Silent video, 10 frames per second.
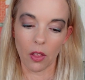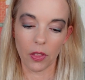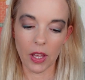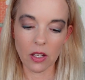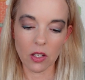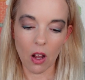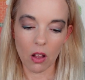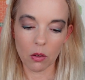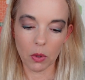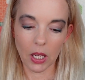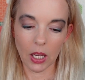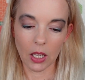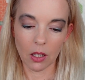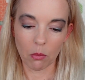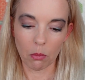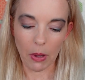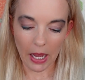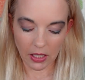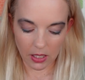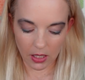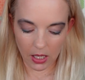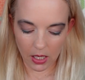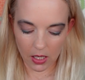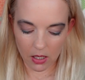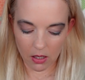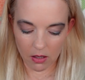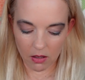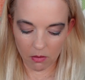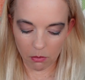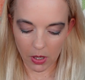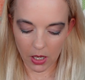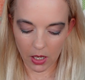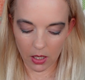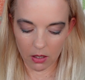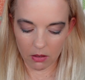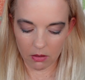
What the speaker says: Things Halloween Batkin by